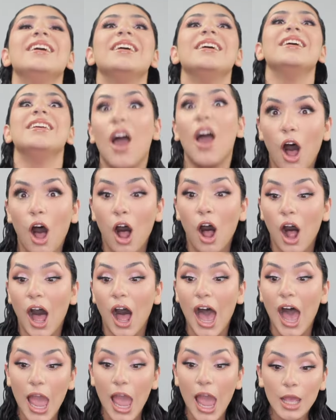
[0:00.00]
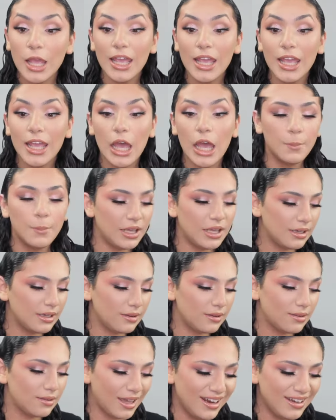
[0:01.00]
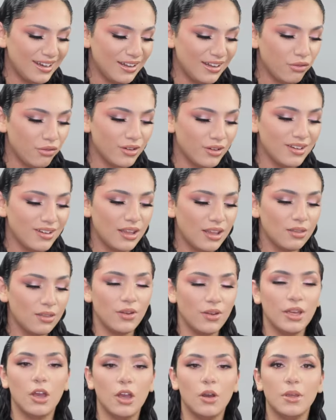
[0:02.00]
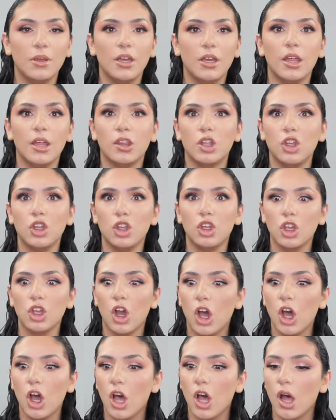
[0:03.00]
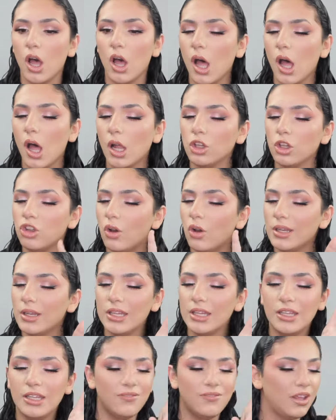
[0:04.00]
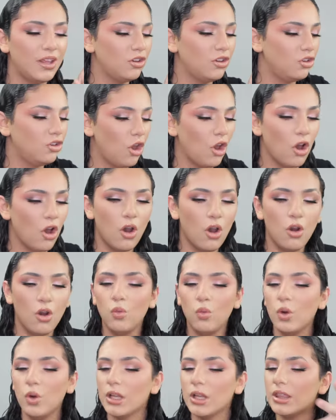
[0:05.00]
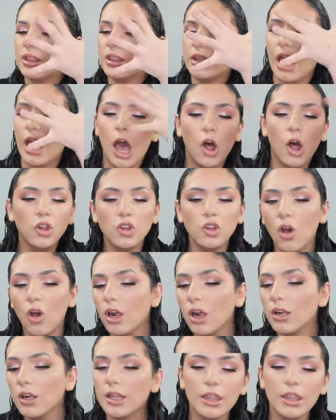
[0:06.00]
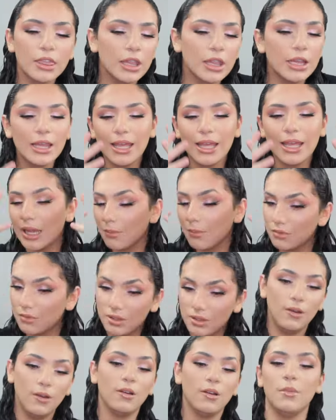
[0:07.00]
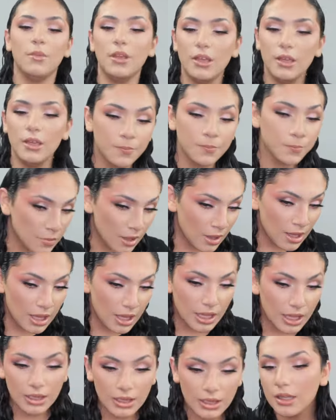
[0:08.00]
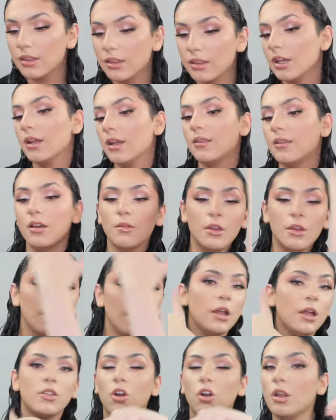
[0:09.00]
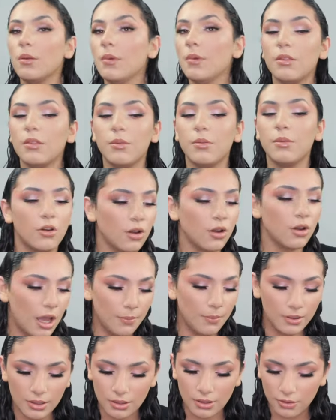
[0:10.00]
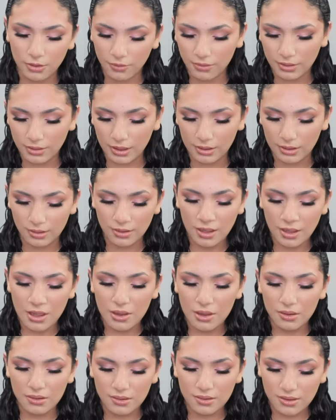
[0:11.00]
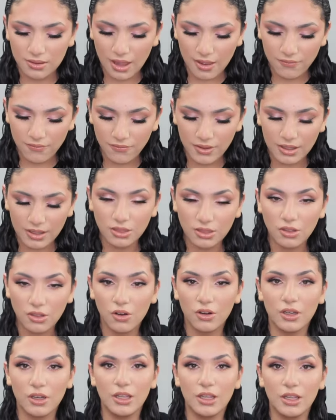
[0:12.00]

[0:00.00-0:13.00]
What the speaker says: Y'all, I am excited for today's video because y'all don't even know how long this glam took me. It looks like it took me about 30 minutes. Girl, I've been here since 7:30.